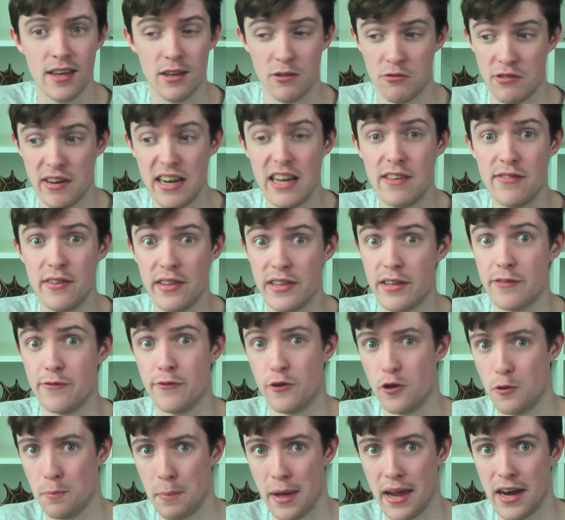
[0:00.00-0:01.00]
you'll really feel the
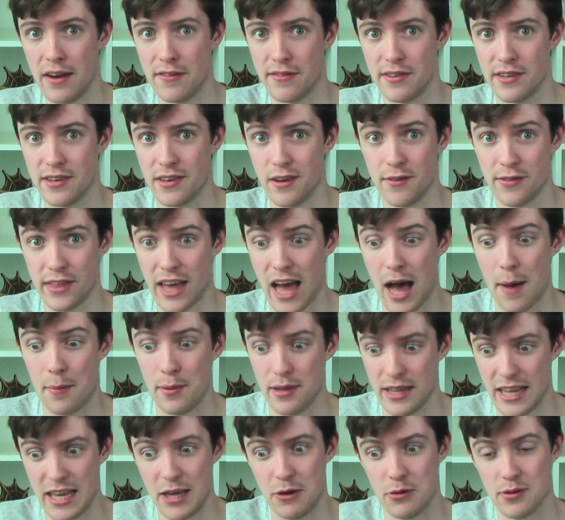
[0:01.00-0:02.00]
full benefit of the
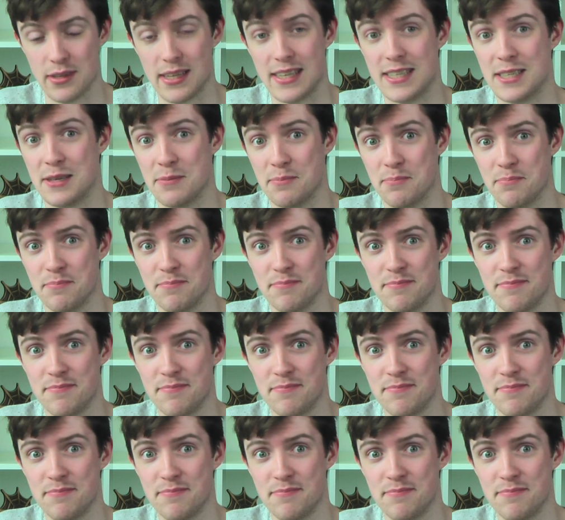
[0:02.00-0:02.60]
Apple ecosystem.